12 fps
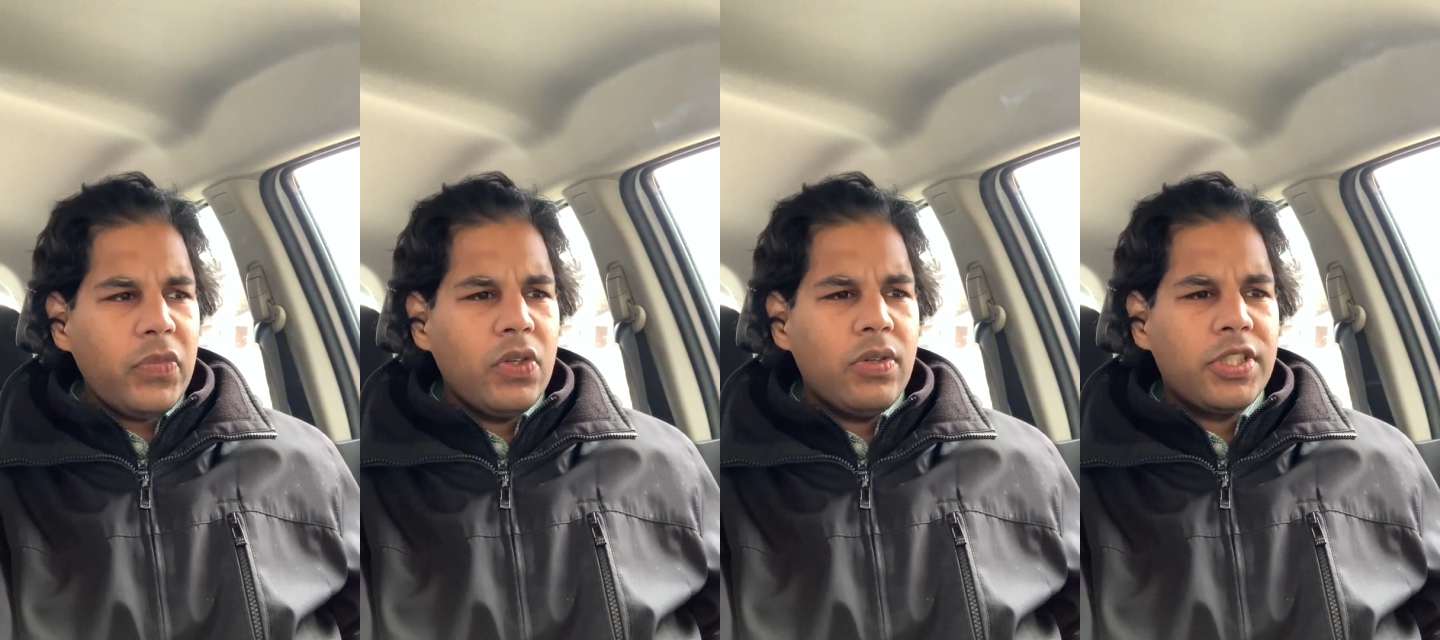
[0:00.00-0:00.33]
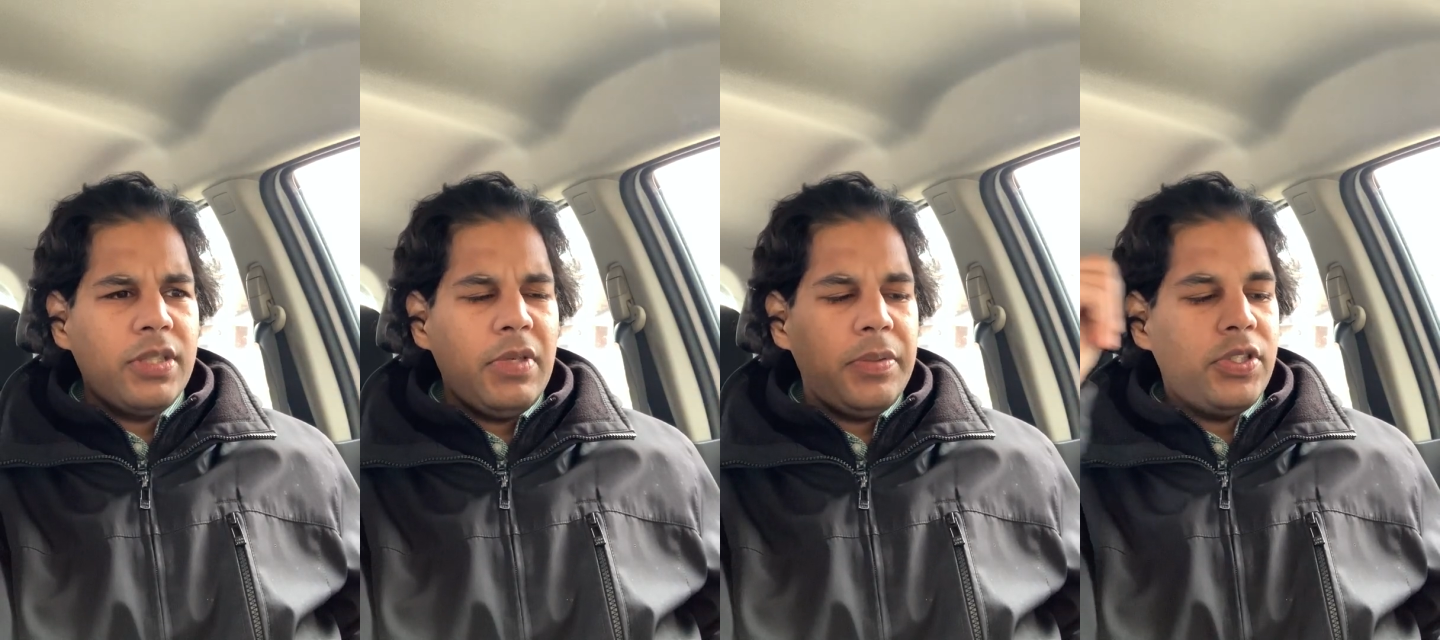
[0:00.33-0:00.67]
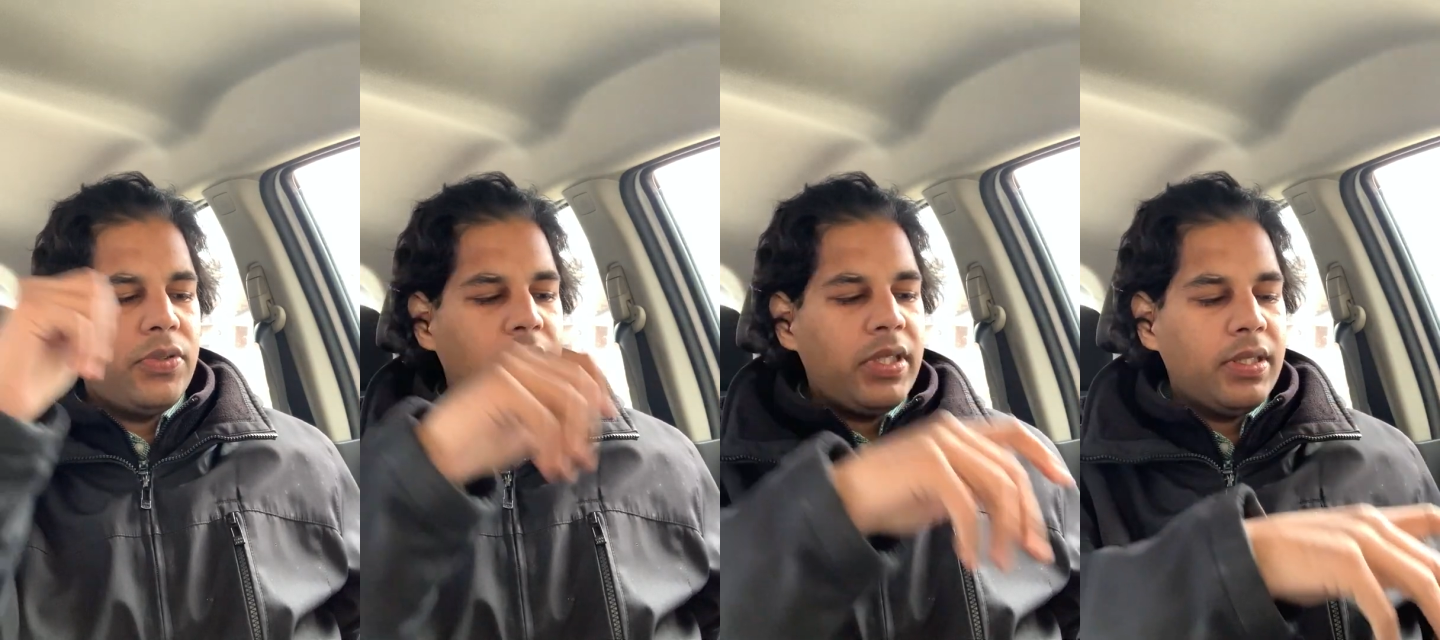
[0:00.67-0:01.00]
Well, so you may be
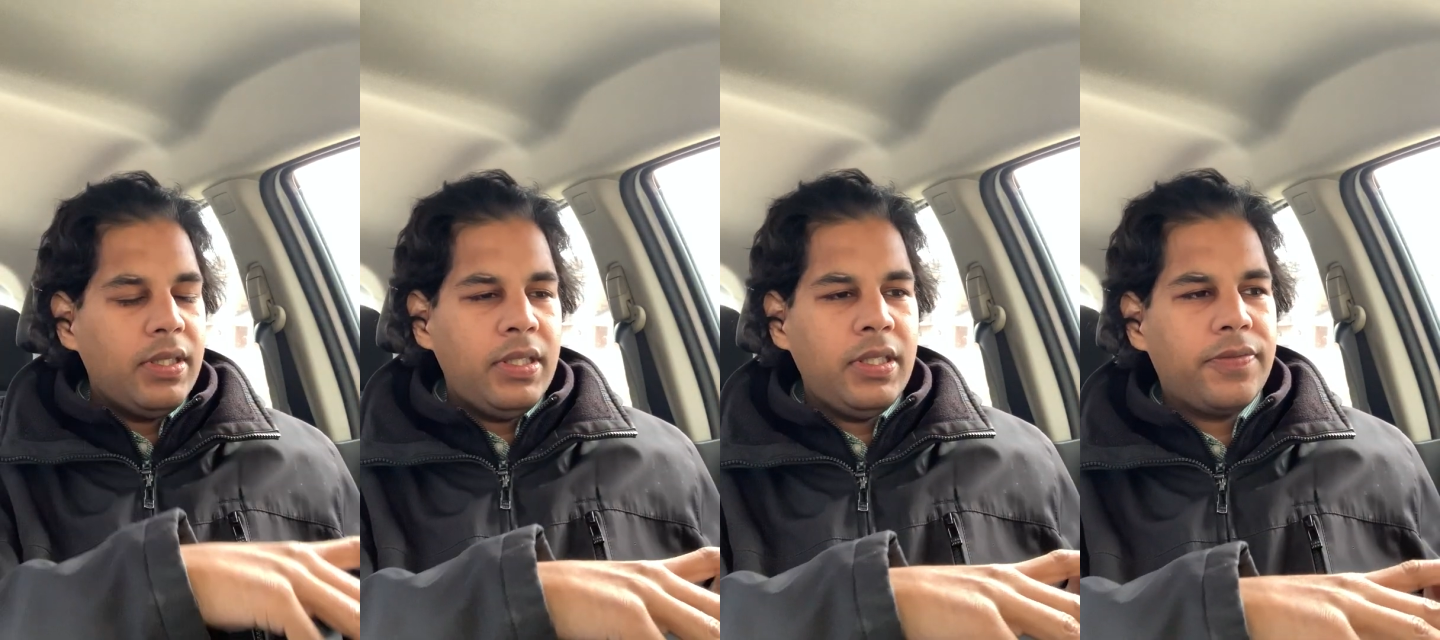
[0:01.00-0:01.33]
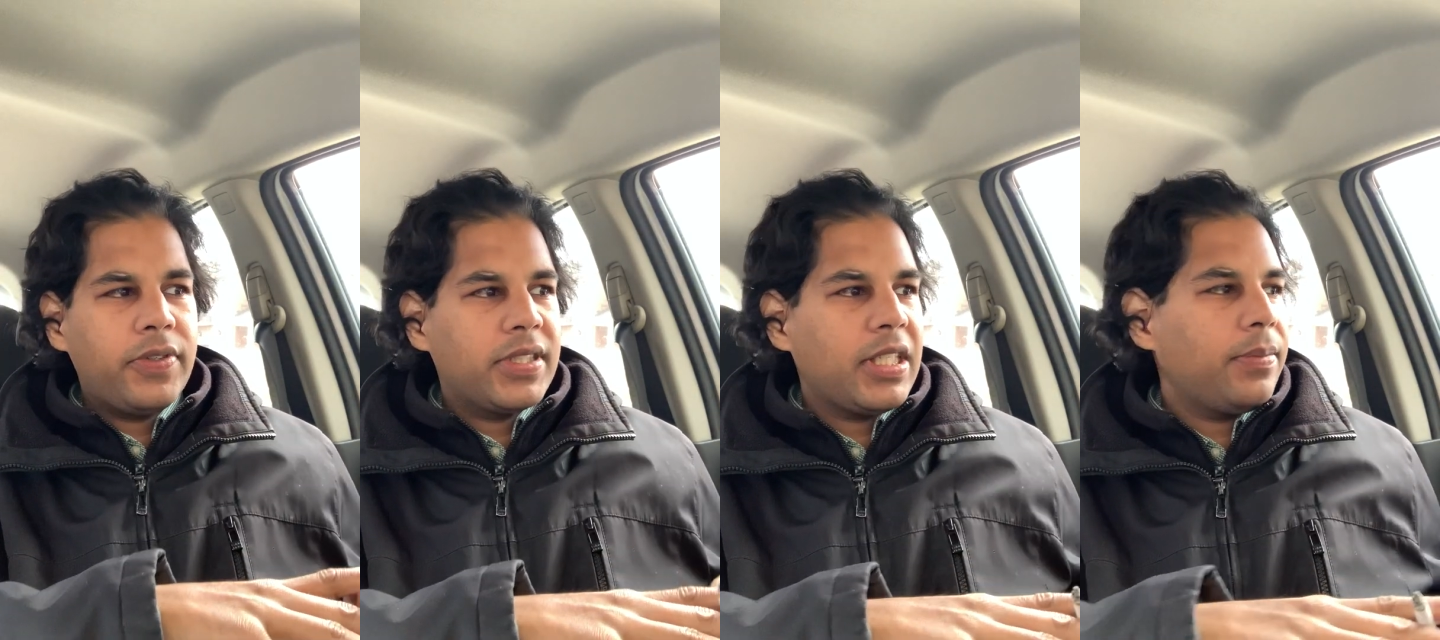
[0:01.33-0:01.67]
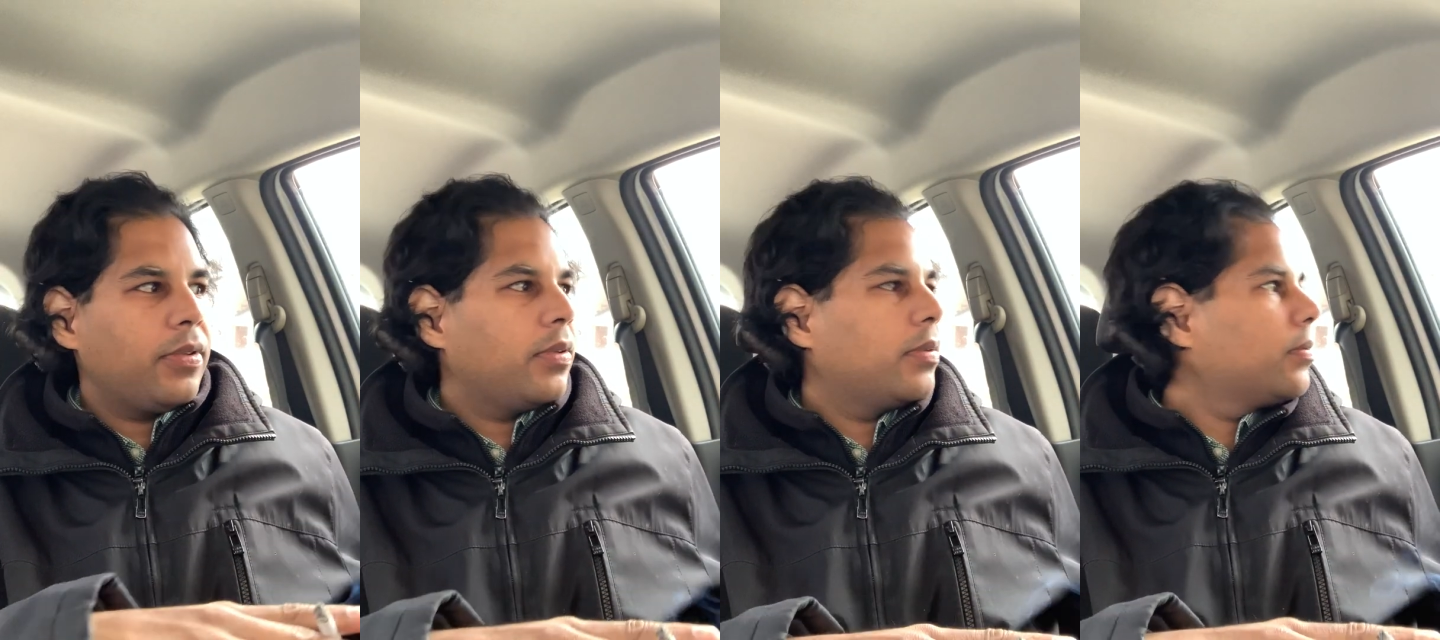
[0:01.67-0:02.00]
doing, for
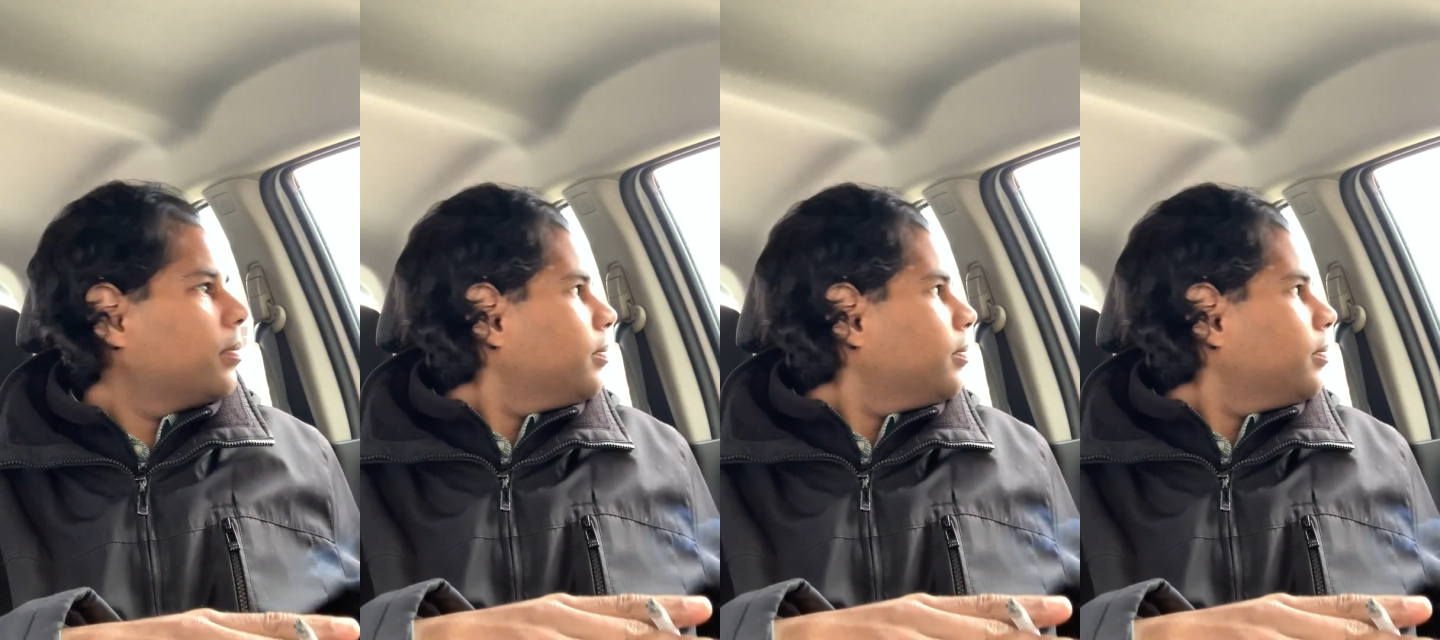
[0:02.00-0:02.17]
example,